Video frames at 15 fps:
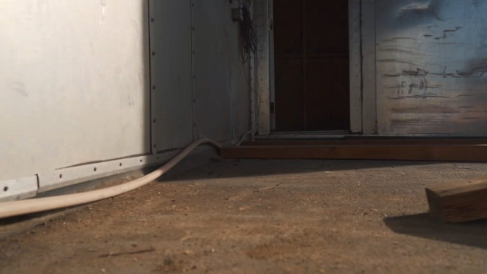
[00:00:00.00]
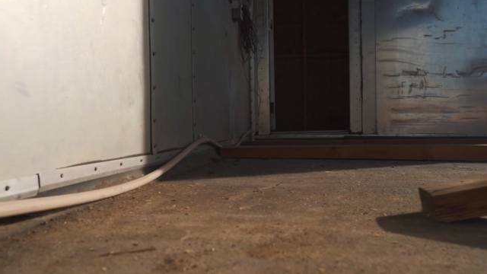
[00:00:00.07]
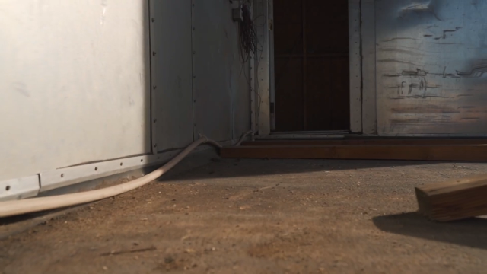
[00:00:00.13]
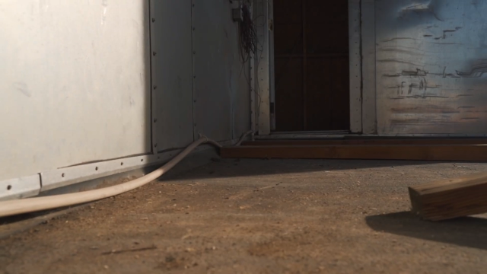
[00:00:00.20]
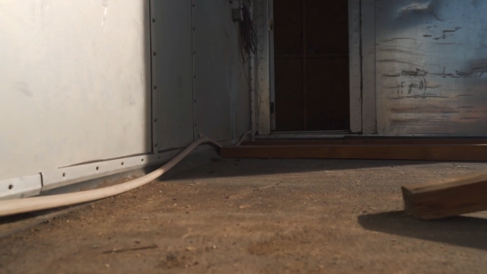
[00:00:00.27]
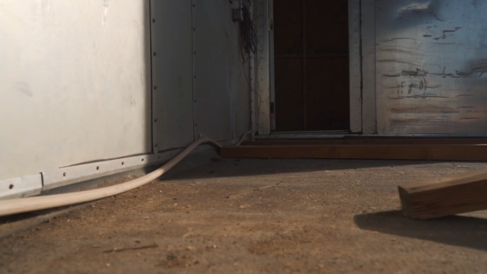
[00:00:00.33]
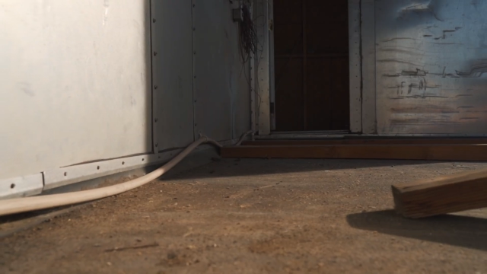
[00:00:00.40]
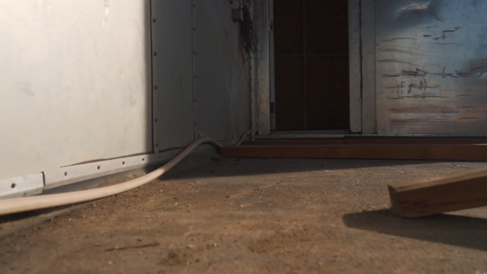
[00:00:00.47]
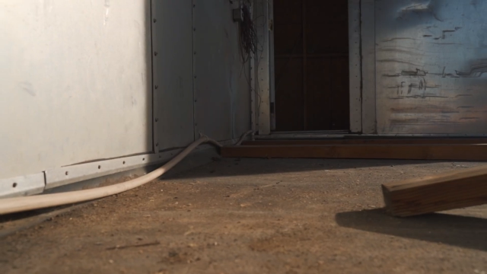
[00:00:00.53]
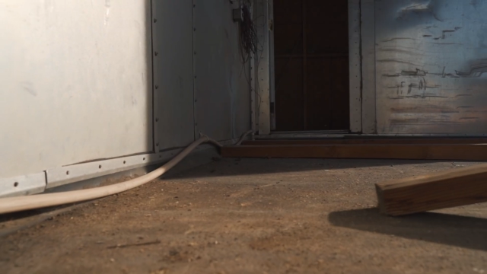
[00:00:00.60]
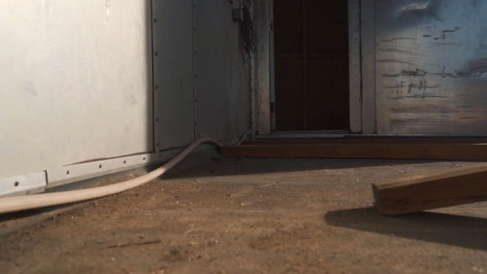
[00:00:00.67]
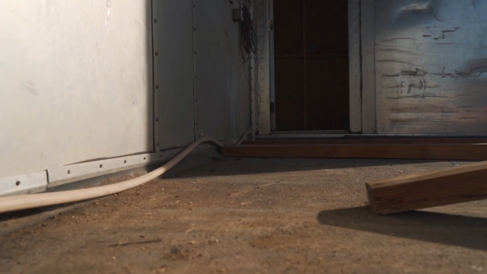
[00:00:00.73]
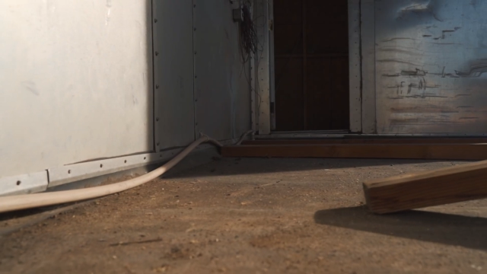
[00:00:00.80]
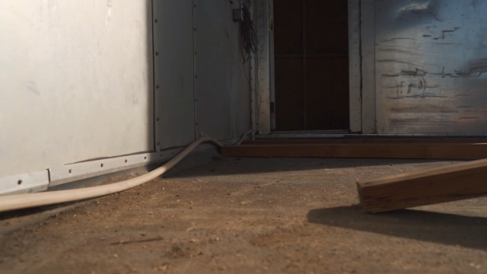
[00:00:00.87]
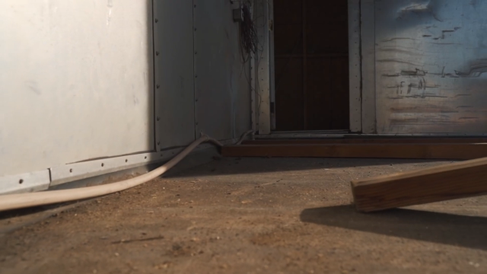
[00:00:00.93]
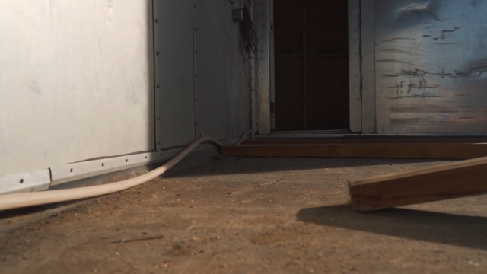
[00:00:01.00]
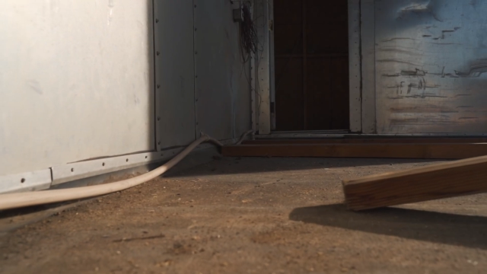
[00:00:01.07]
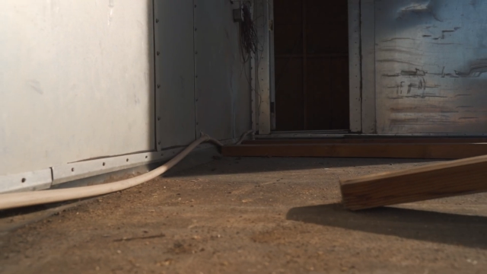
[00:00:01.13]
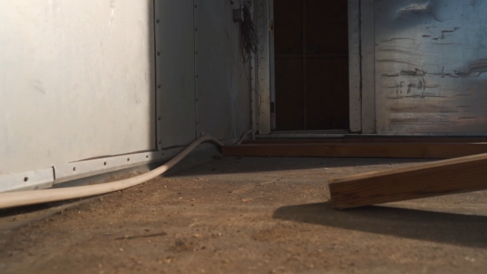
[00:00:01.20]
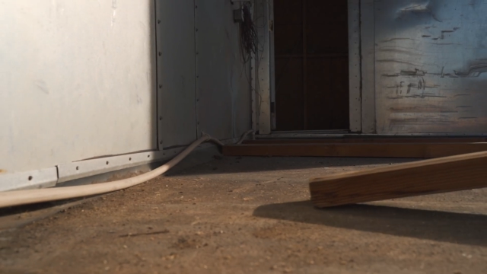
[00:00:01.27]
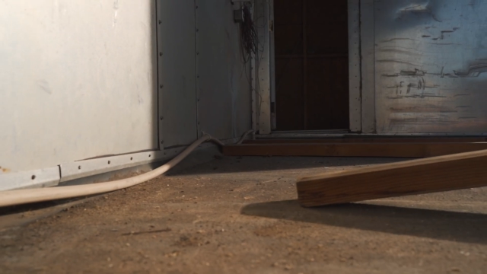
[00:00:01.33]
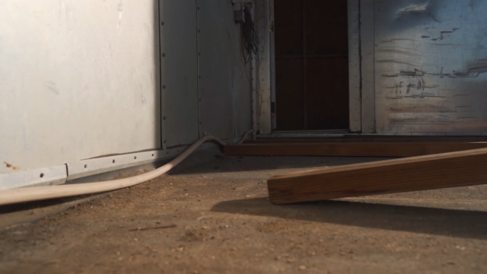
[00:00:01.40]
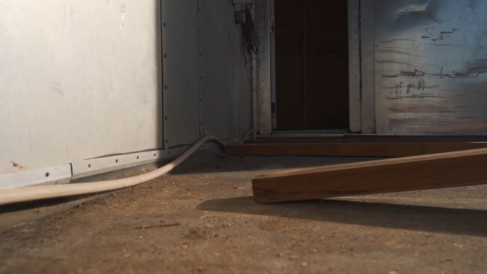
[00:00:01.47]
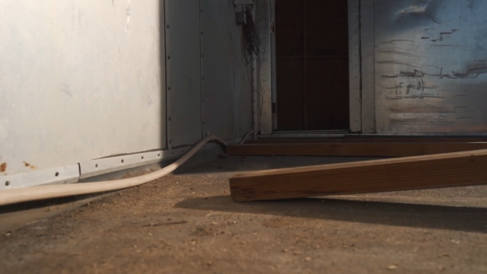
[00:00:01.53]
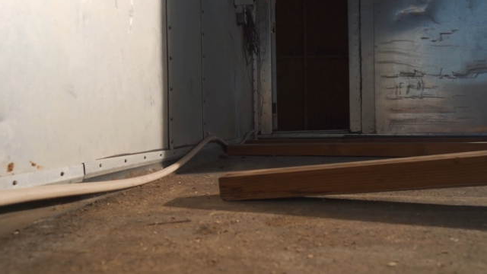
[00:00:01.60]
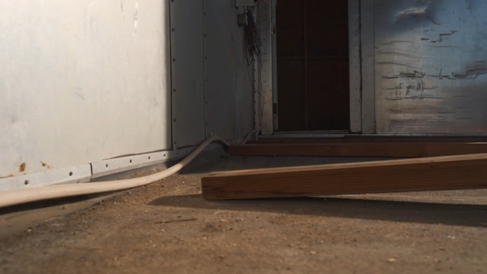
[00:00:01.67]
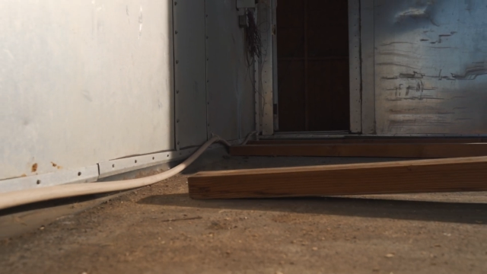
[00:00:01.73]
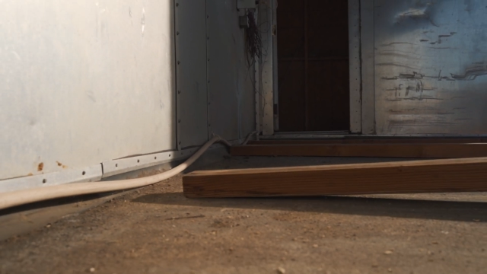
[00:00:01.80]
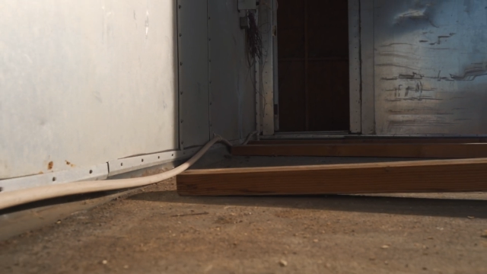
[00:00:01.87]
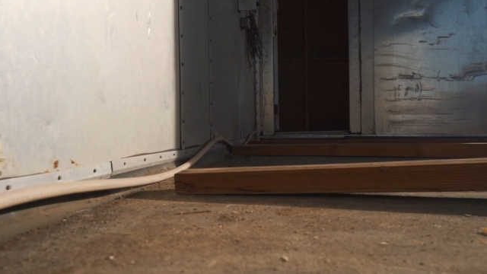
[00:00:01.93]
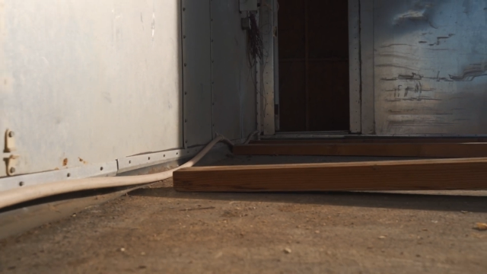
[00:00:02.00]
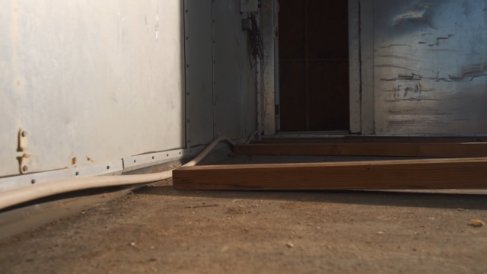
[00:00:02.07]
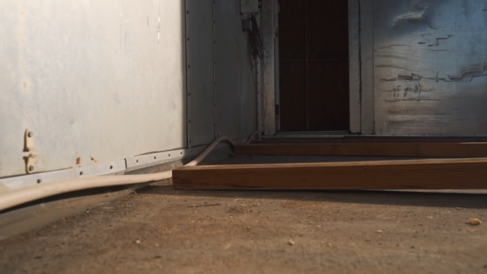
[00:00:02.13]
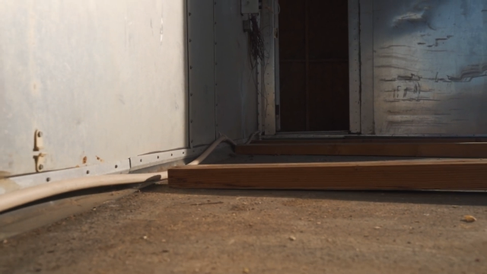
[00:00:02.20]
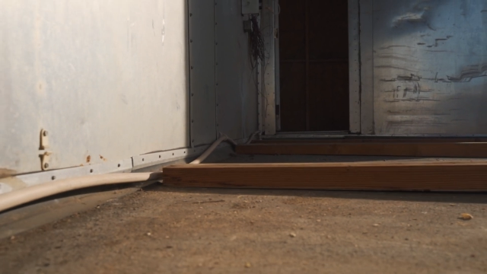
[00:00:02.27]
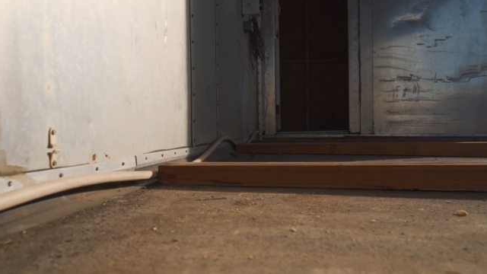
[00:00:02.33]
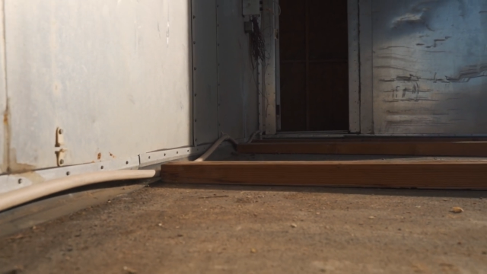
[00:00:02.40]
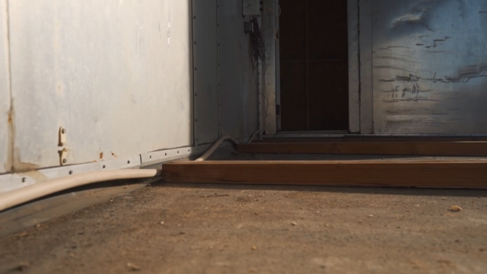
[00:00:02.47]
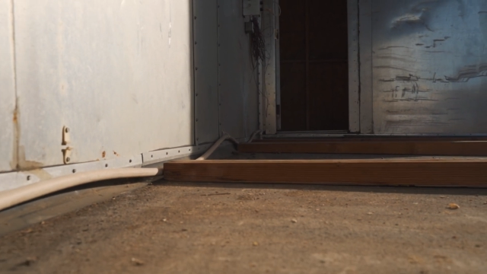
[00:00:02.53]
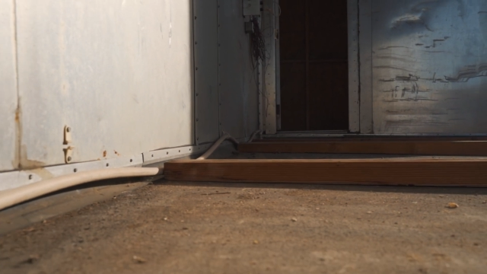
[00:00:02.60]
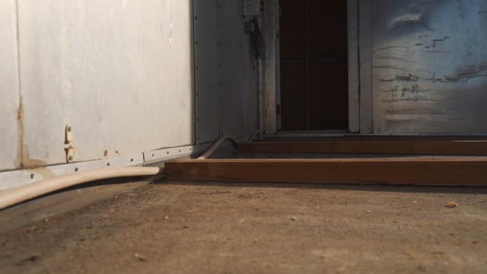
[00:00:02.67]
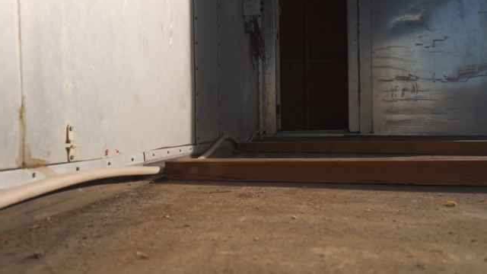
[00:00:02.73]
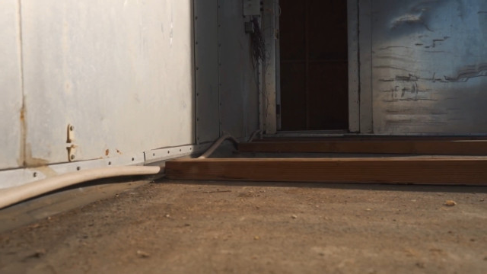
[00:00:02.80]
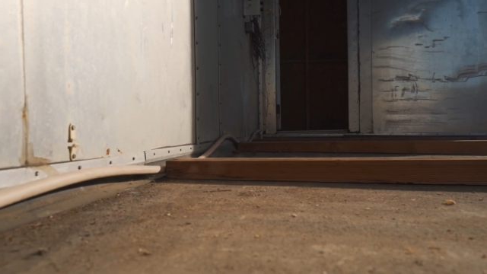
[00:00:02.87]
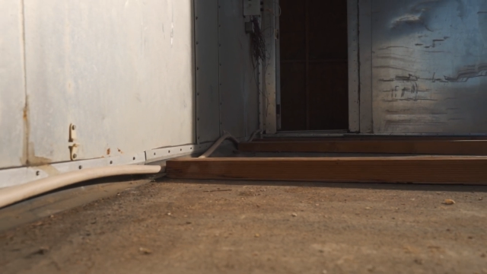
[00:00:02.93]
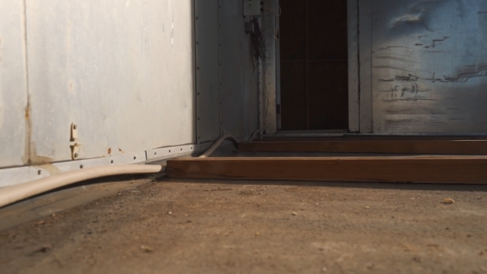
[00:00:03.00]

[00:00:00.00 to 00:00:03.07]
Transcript: Nobody's mouth can be seen.